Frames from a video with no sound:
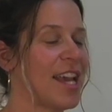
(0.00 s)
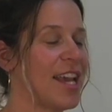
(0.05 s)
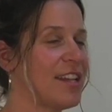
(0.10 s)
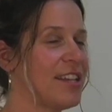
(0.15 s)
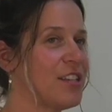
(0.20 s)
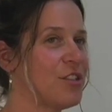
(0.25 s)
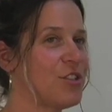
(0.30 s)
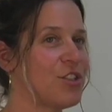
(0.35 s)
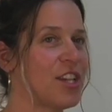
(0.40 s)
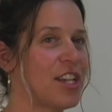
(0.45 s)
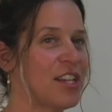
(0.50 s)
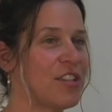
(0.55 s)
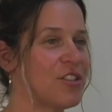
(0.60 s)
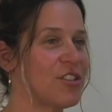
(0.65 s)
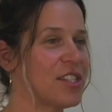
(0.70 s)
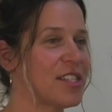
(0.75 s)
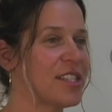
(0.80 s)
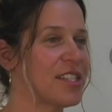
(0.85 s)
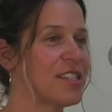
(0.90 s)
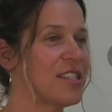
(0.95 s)
any
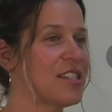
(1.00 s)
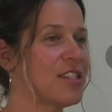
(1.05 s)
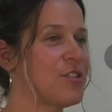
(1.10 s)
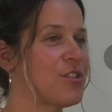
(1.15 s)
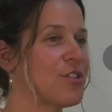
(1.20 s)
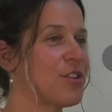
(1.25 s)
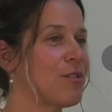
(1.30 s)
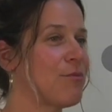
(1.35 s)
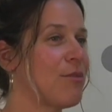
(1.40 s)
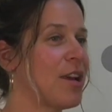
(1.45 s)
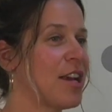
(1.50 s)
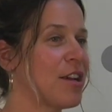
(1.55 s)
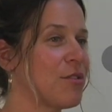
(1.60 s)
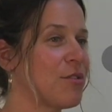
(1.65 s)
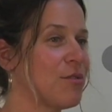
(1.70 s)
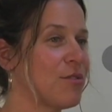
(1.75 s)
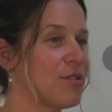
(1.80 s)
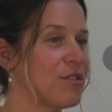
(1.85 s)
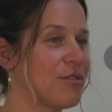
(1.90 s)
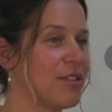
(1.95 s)
changes in teacher rank
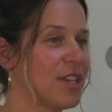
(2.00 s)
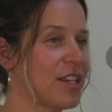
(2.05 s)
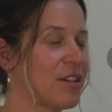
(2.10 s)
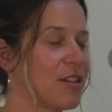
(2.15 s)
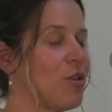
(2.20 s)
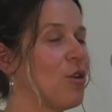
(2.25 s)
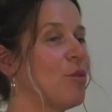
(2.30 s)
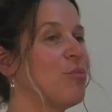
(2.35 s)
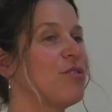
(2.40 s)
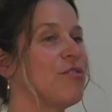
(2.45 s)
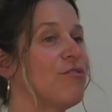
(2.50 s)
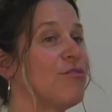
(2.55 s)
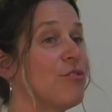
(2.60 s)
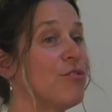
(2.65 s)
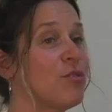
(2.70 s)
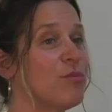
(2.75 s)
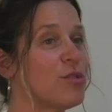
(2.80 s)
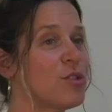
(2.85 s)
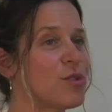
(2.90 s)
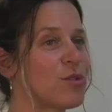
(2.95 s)
ordering or
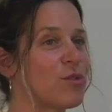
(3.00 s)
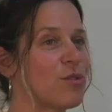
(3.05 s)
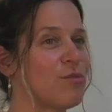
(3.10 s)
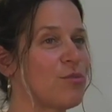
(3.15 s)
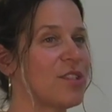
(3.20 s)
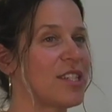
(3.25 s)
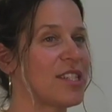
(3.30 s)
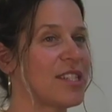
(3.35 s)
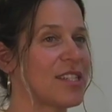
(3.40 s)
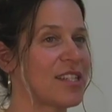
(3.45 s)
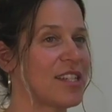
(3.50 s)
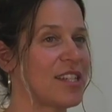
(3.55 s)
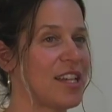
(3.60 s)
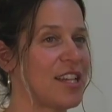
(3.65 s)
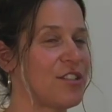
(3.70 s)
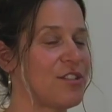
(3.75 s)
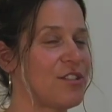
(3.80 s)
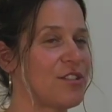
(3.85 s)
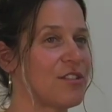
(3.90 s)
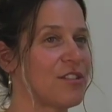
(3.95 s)
performance group
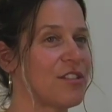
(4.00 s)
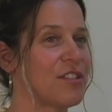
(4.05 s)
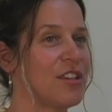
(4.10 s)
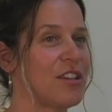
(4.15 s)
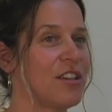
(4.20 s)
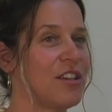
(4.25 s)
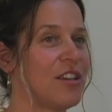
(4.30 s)
designation